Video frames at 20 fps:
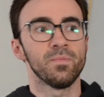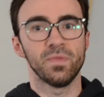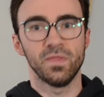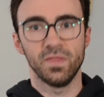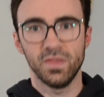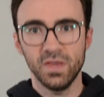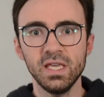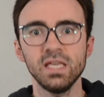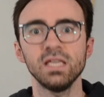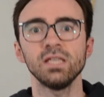
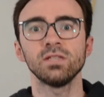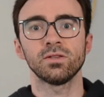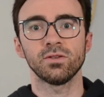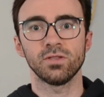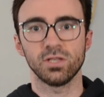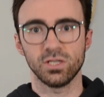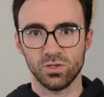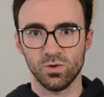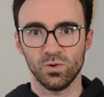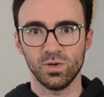These are
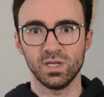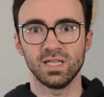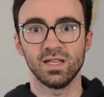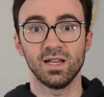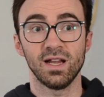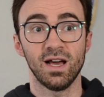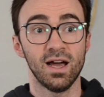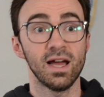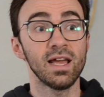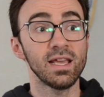the stories
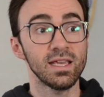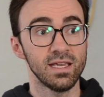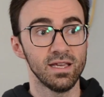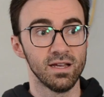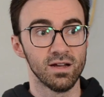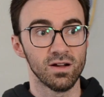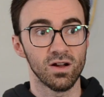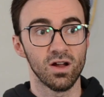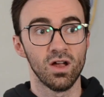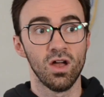that I
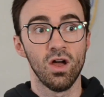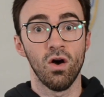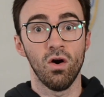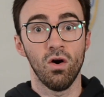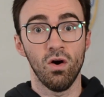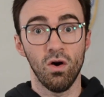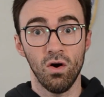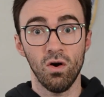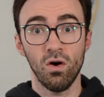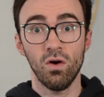hear
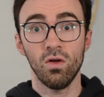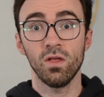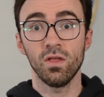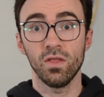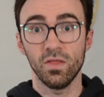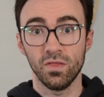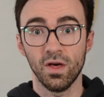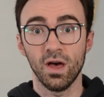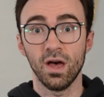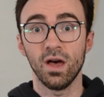all
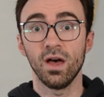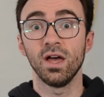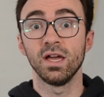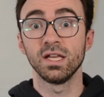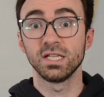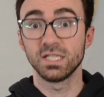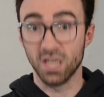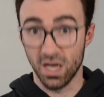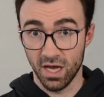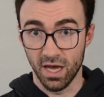the
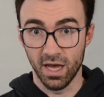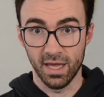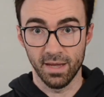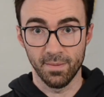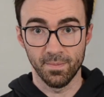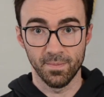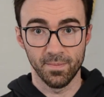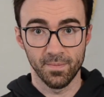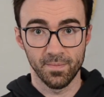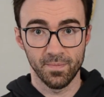
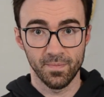time.